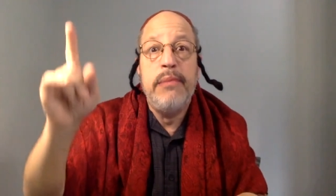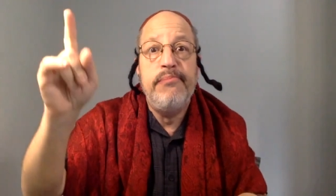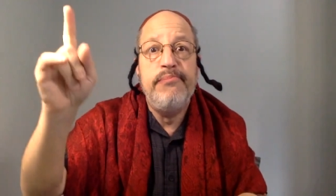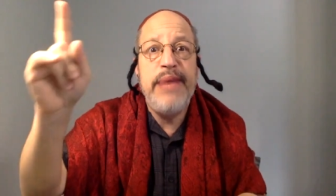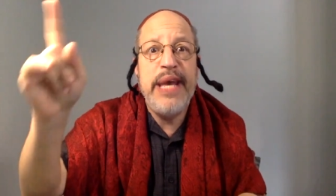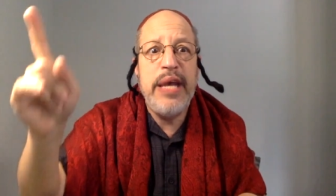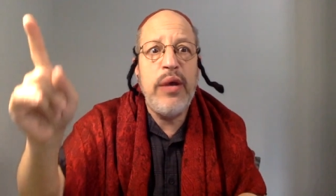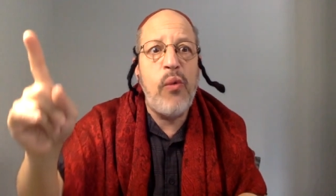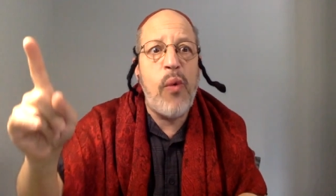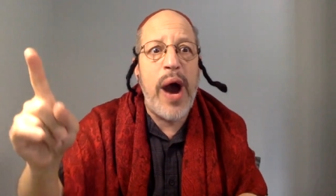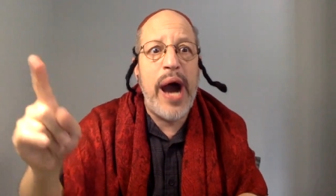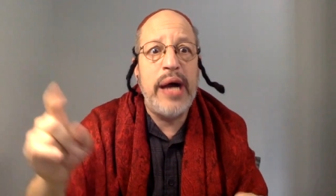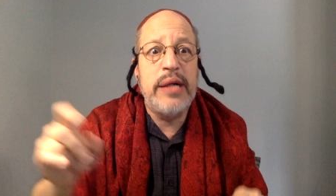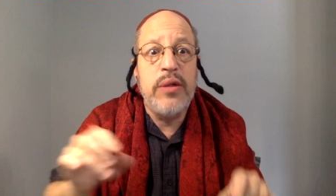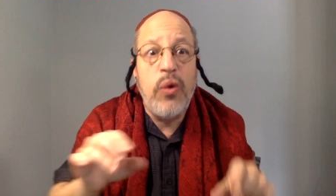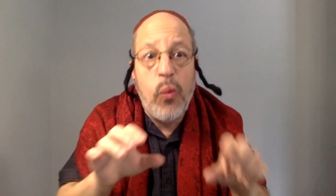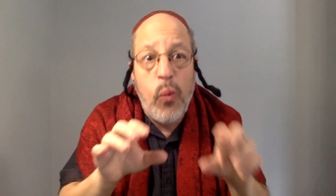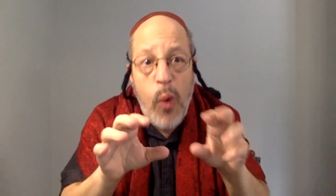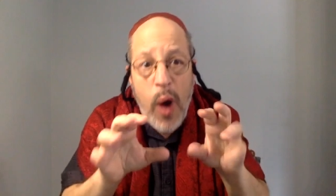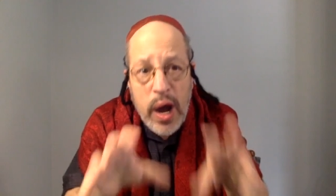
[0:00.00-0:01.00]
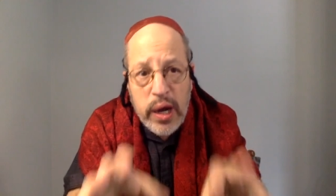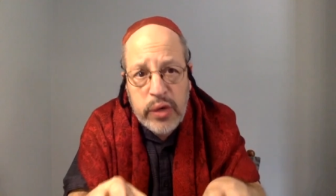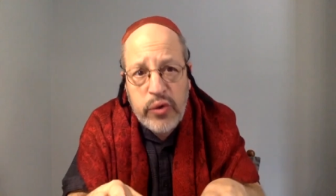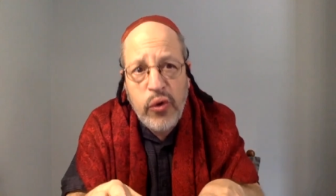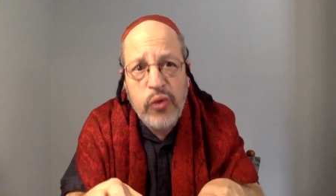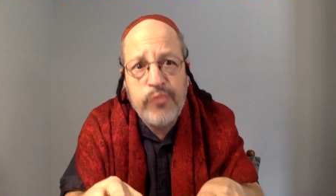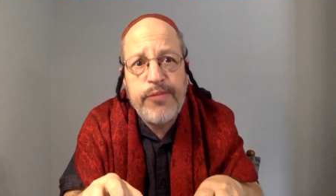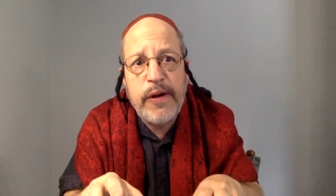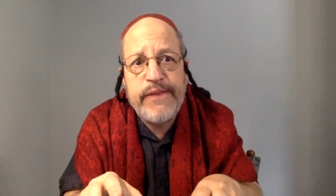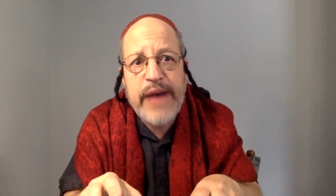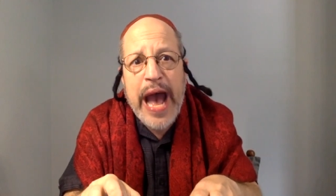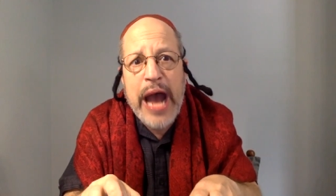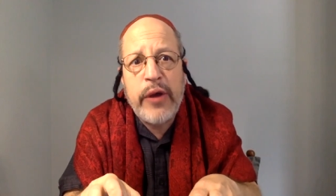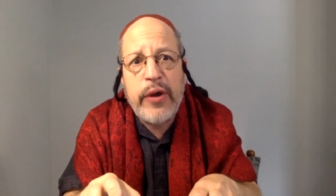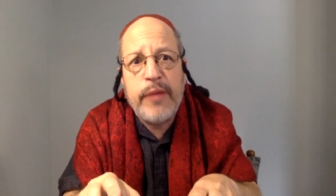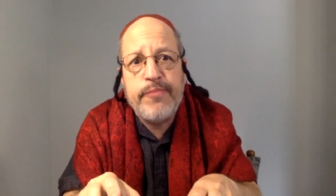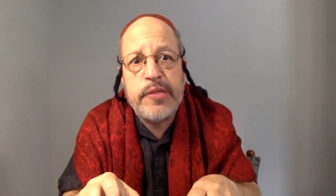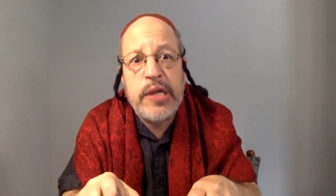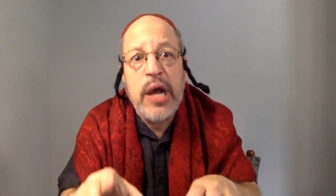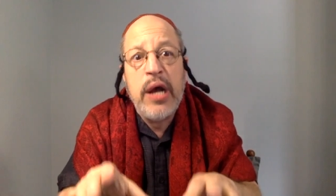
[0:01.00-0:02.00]
Meanwhile, one group of
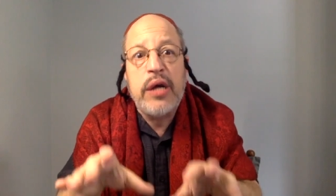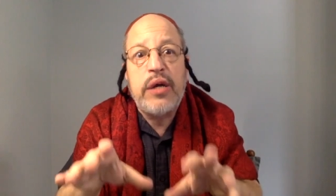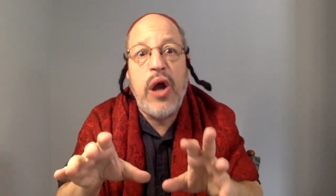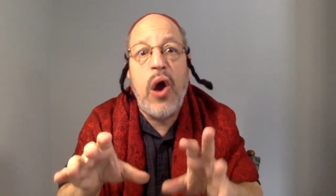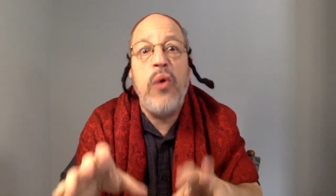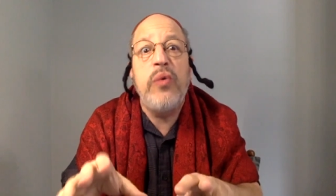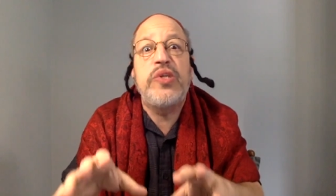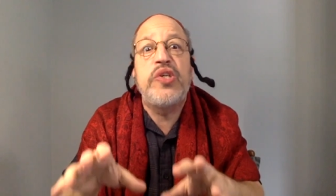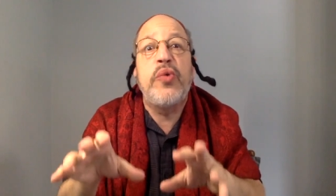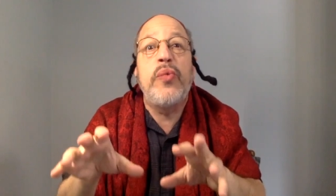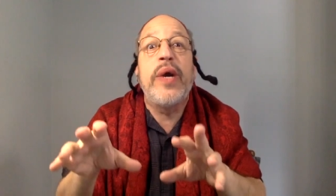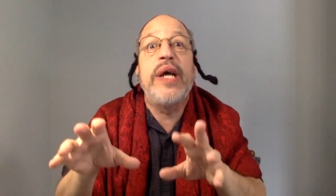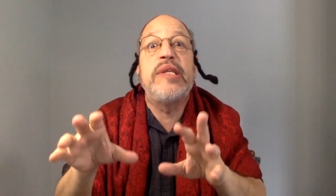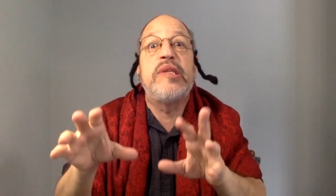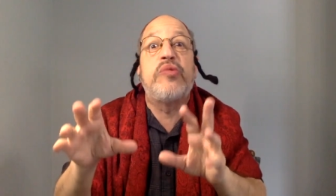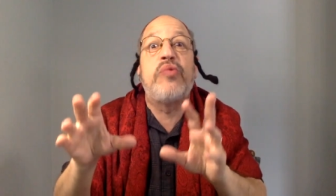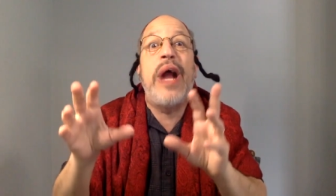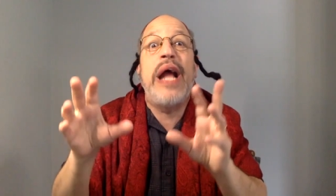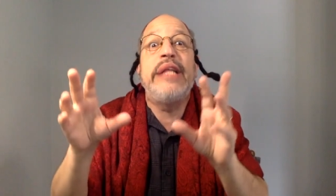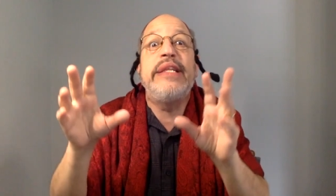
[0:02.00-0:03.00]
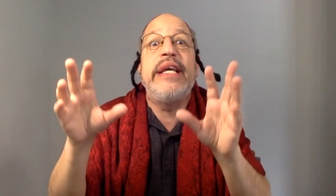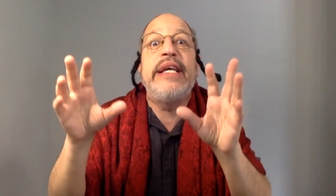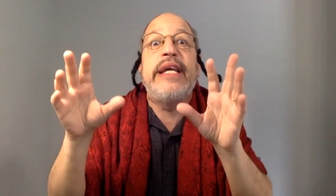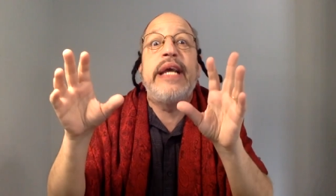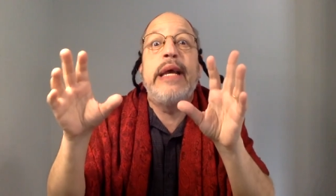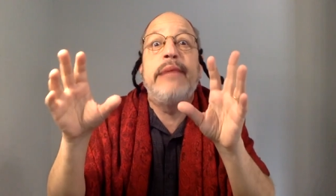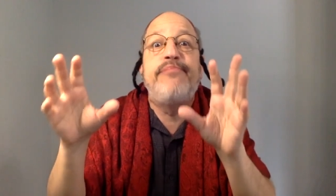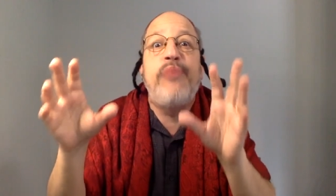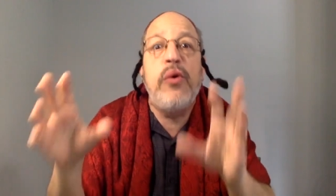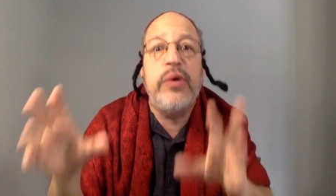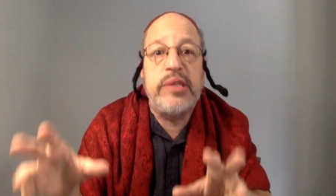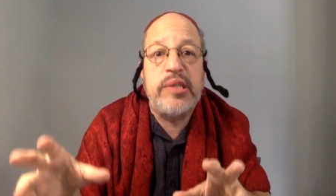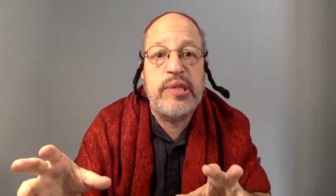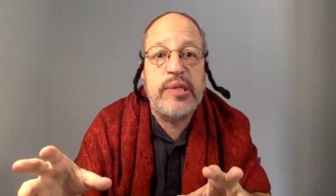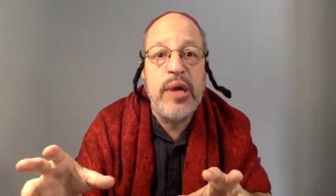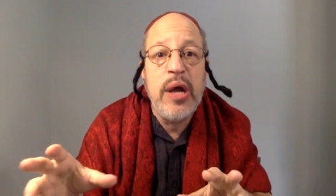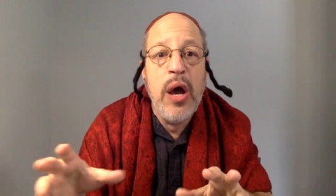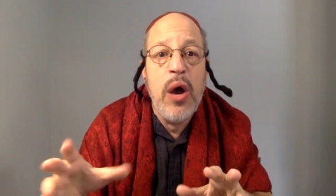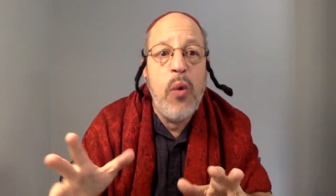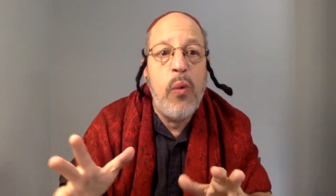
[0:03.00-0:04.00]
Arabs go to an Israeli
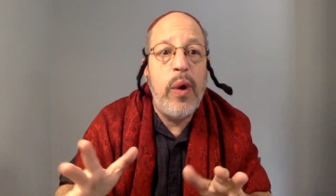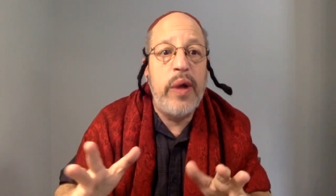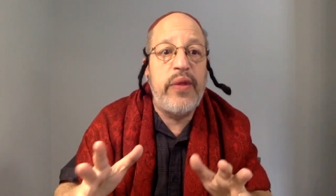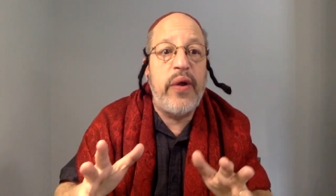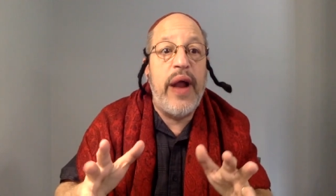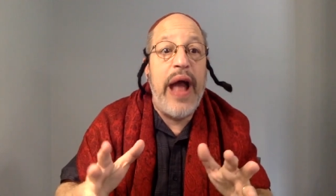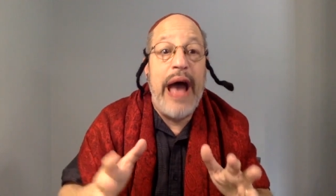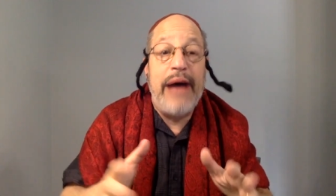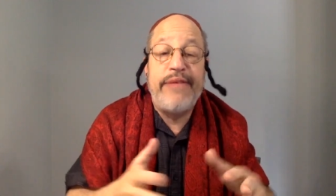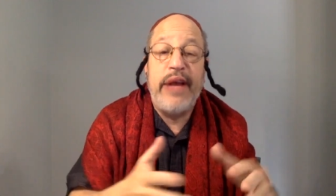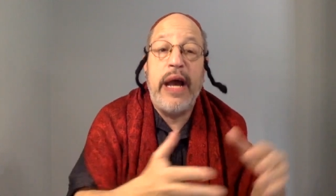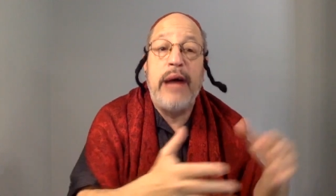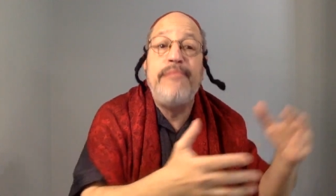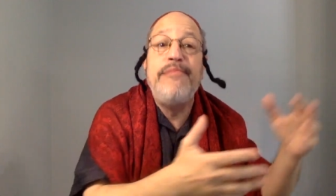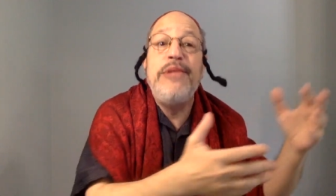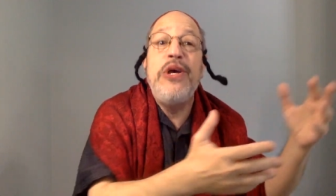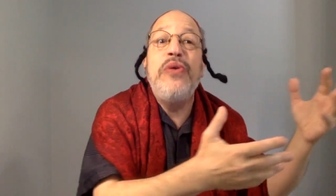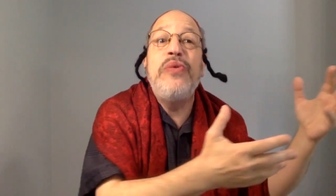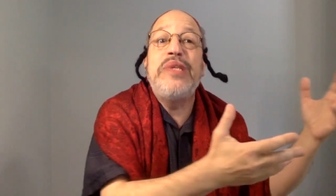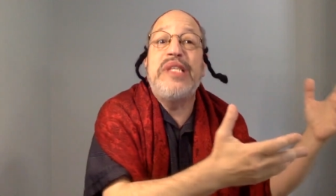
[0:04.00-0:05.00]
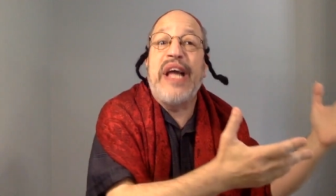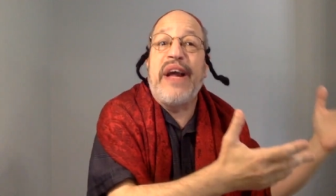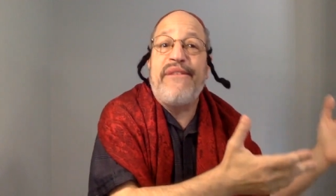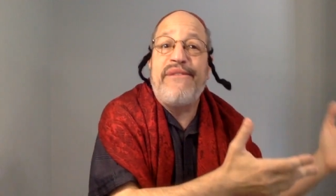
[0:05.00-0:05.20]
kibbutz where they're having a music